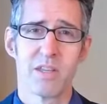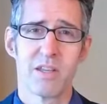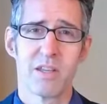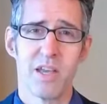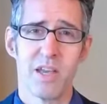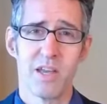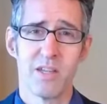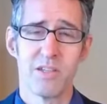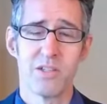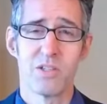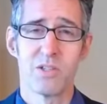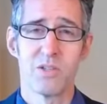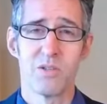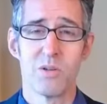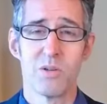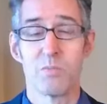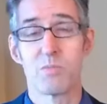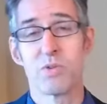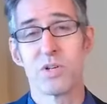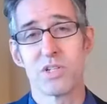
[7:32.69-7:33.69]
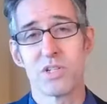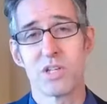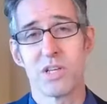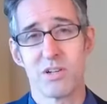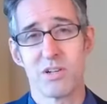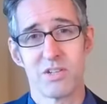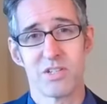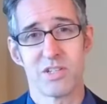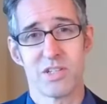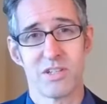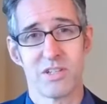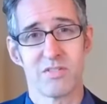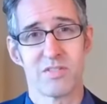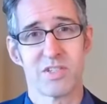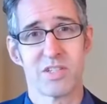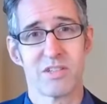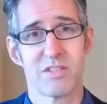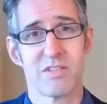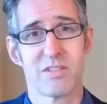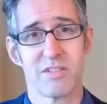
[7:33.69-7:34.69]
and to appreciate
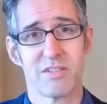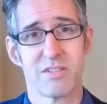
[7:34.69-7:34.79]
ourselves.